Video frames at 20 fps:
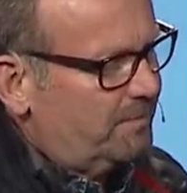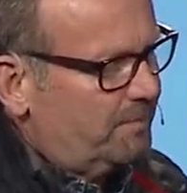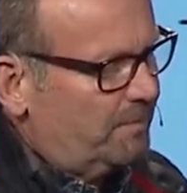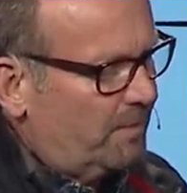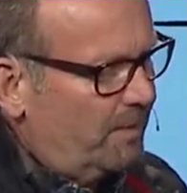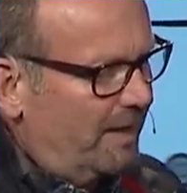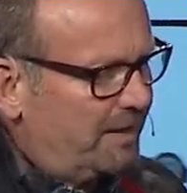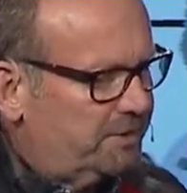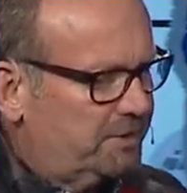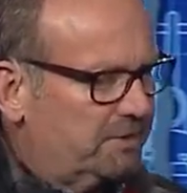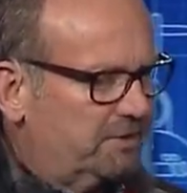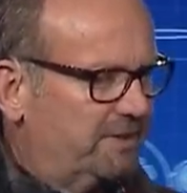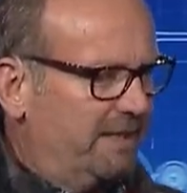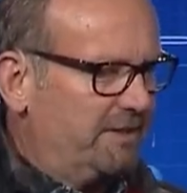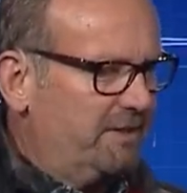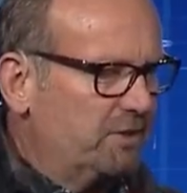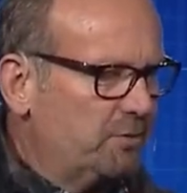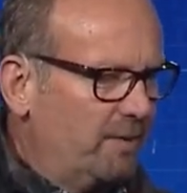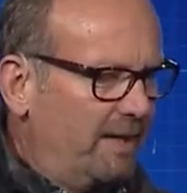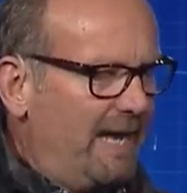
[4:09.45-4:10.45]
well, I should say
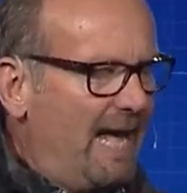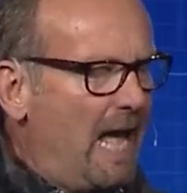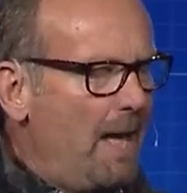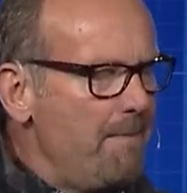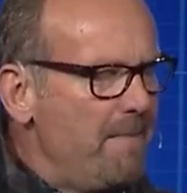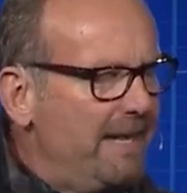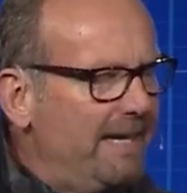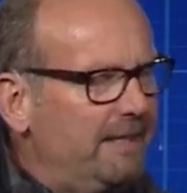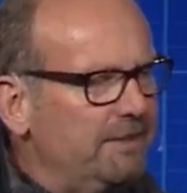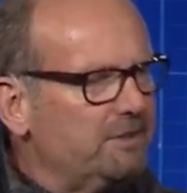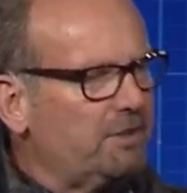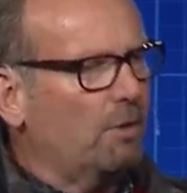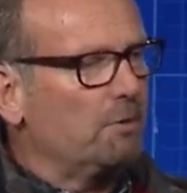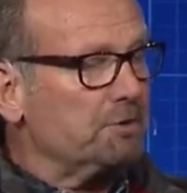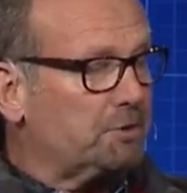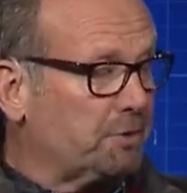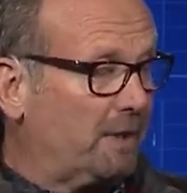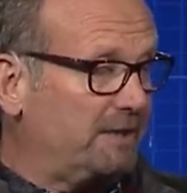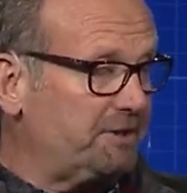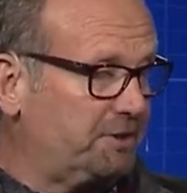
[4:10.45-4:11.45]
this way. How many don't
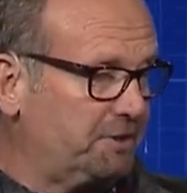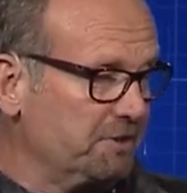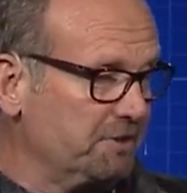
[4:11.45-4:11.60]
trust